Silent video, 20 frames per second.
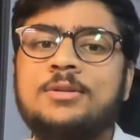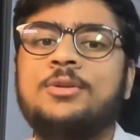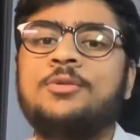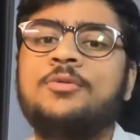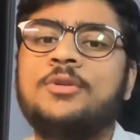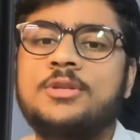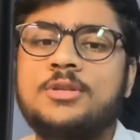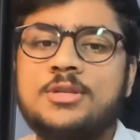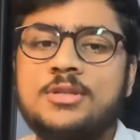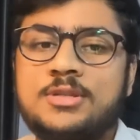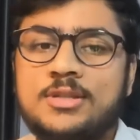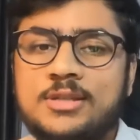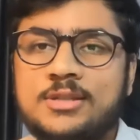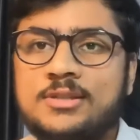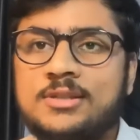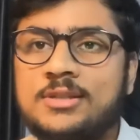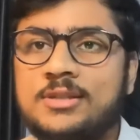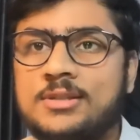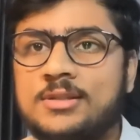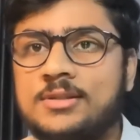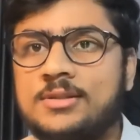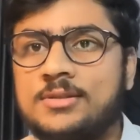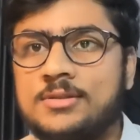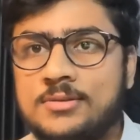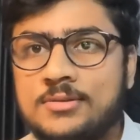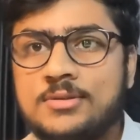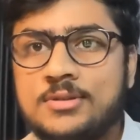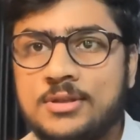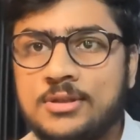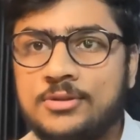To which she says that
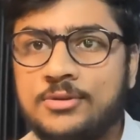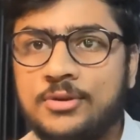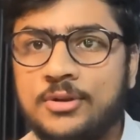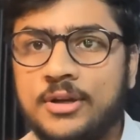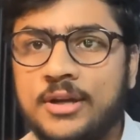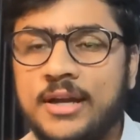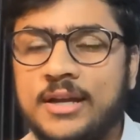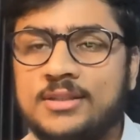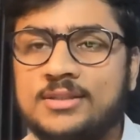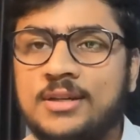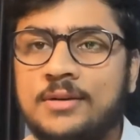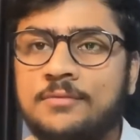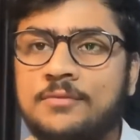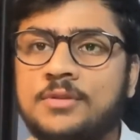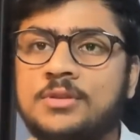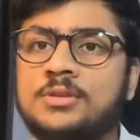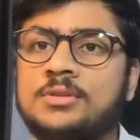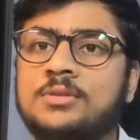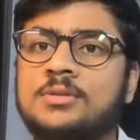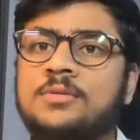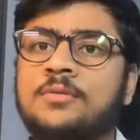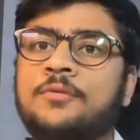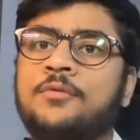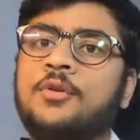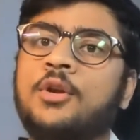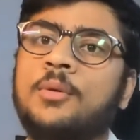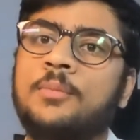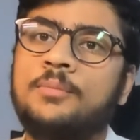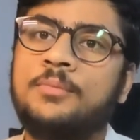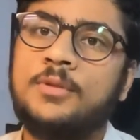she's going to get someone
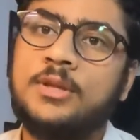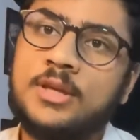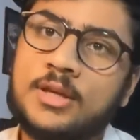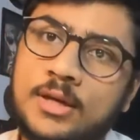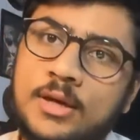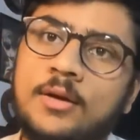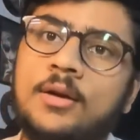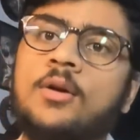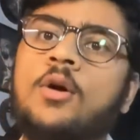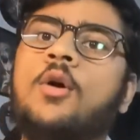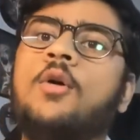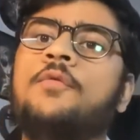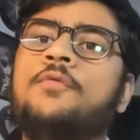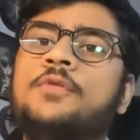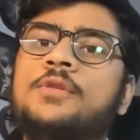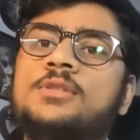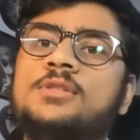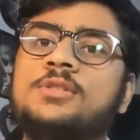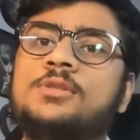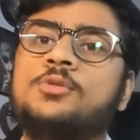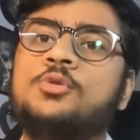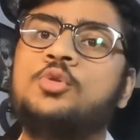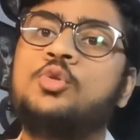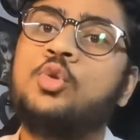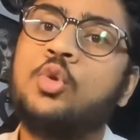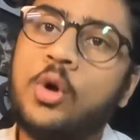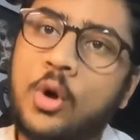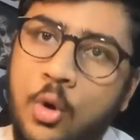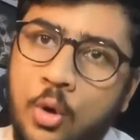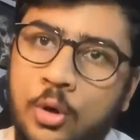from the office
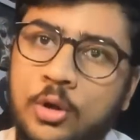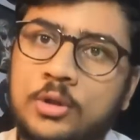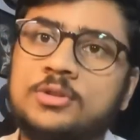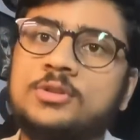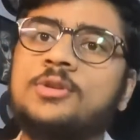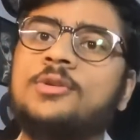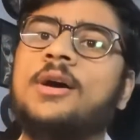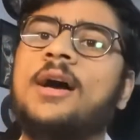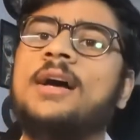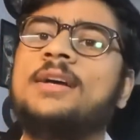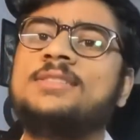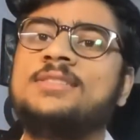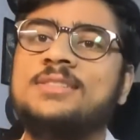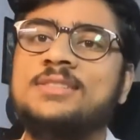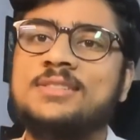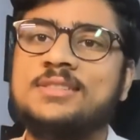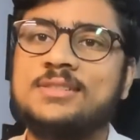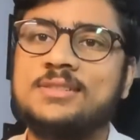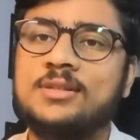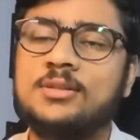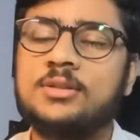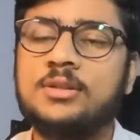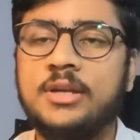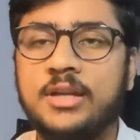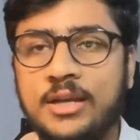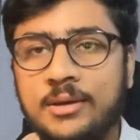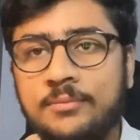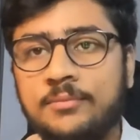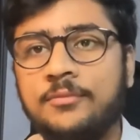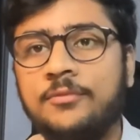who also has her
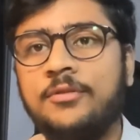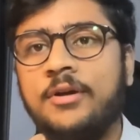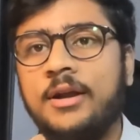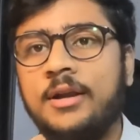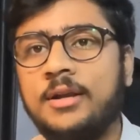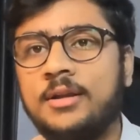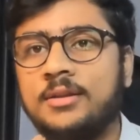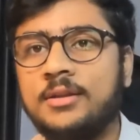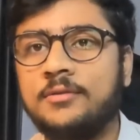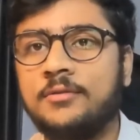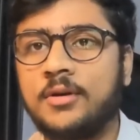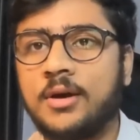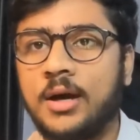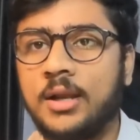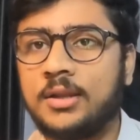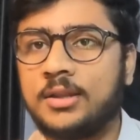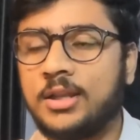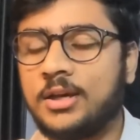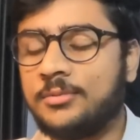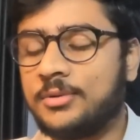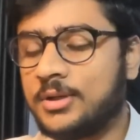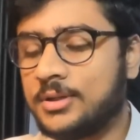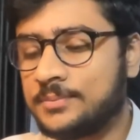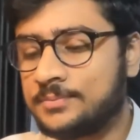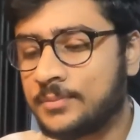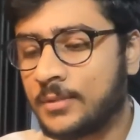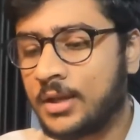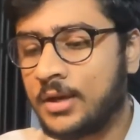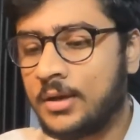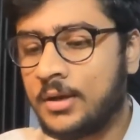name filed in the wakalatnama.
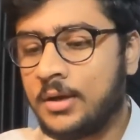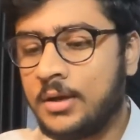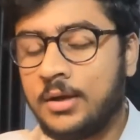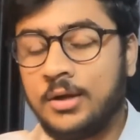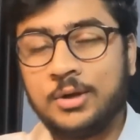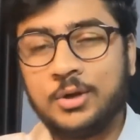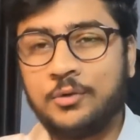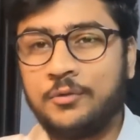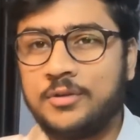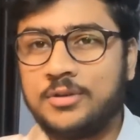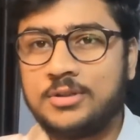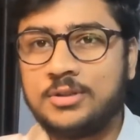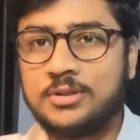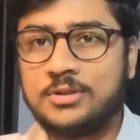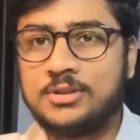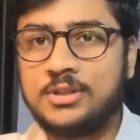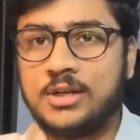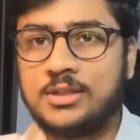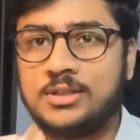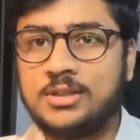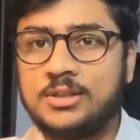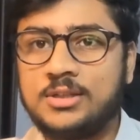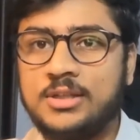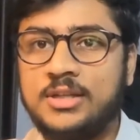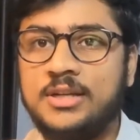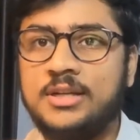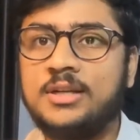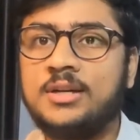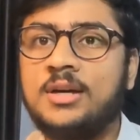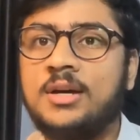To which the judge
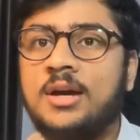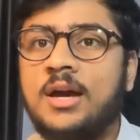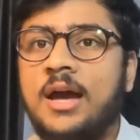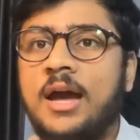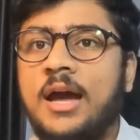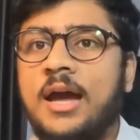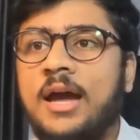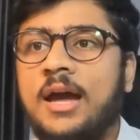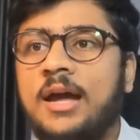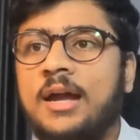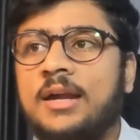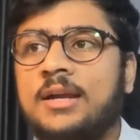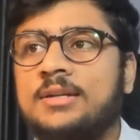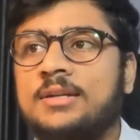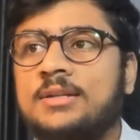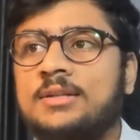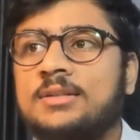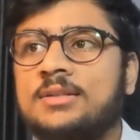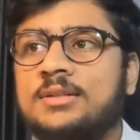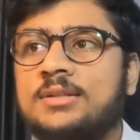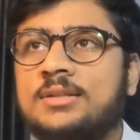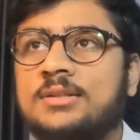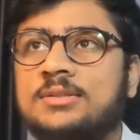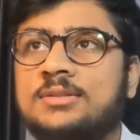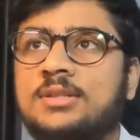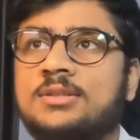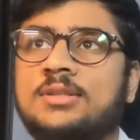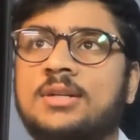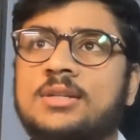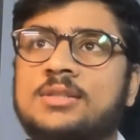agreed, and
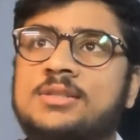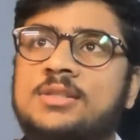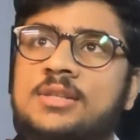the judge